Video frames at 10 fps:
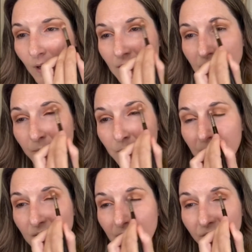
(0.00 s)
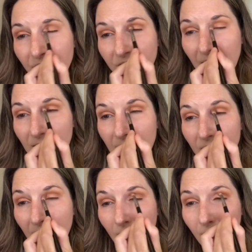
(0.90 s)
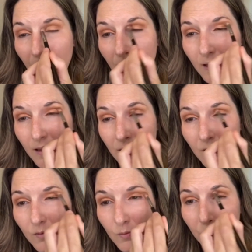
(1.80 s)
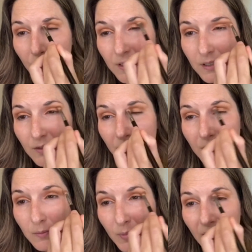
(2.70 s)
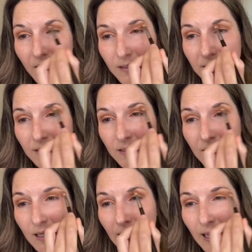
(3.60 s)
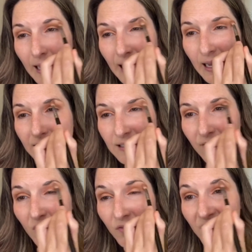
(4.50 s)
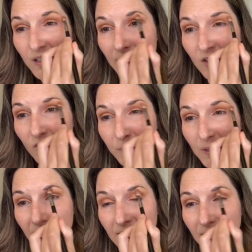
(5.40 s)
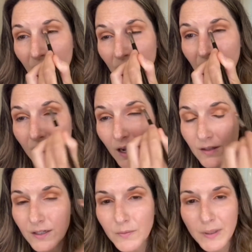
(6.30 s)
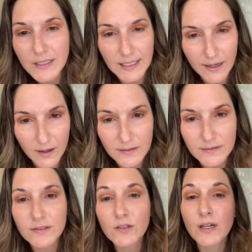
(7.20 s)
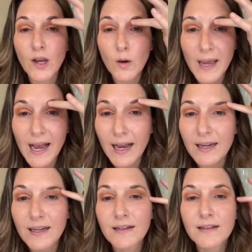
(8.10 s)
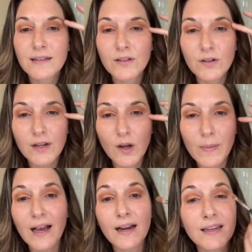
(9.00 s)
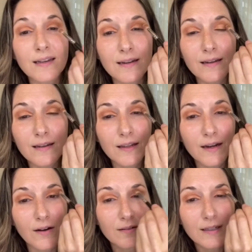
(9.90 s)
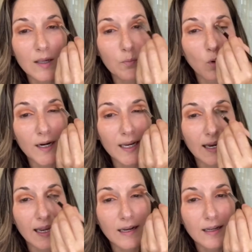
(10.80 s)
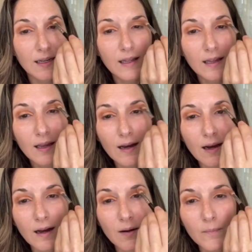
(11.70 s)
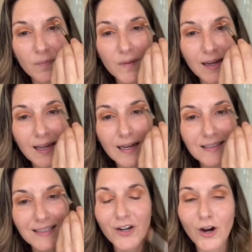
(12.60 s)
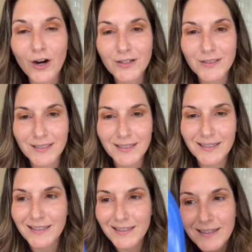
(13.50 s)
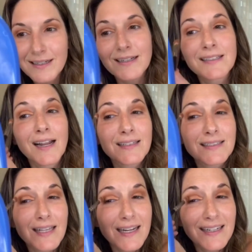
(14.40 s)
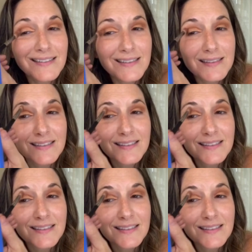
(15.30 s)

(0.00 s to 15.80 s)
it to fade in there. Really, really blend. And if you feel like you've blended out the color, big deal. You can go back. You can go back and, keep working it. Again, it's an art. It's not a science.